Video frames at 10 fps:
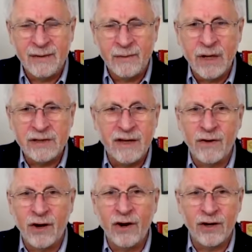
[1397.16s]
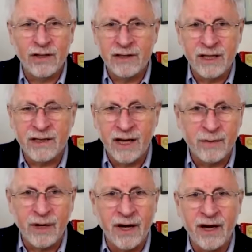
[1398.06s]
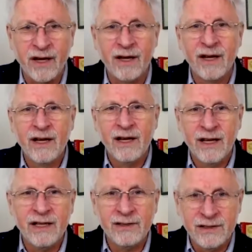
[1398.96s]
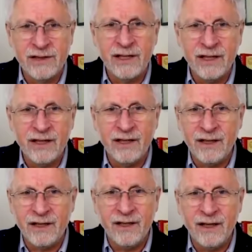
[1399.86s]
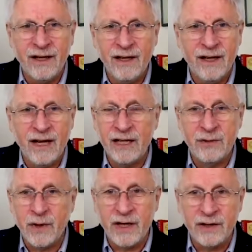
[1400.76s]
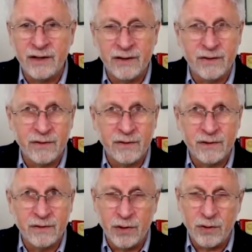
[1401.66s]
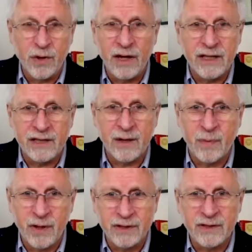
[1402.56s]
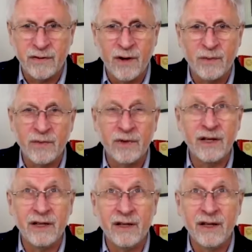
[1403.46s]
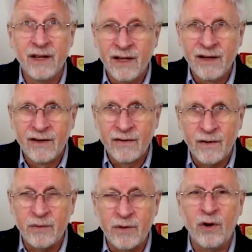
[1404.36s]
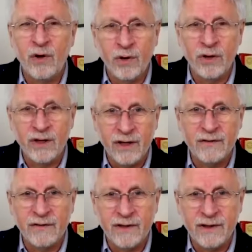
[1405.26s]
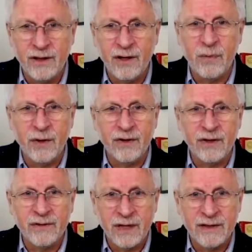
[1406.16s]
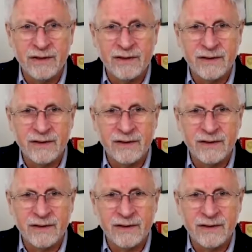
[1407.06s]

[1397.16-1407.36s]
must have heard that ibogaine is the gateway to release a person from the hold of the opioid, right?